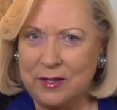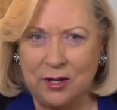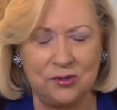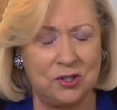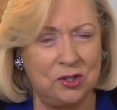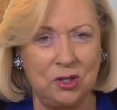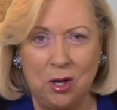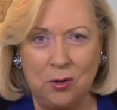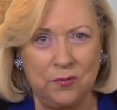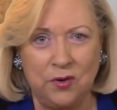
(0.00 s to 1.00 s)
there's
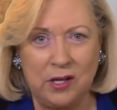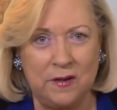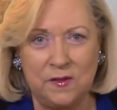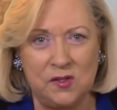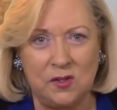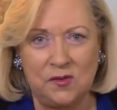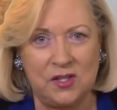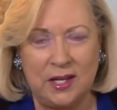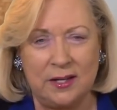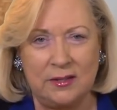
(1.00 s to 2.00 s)
no forgiveness of
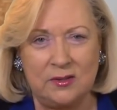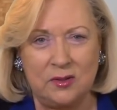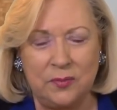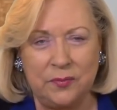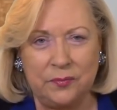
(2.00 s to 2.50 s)
sins."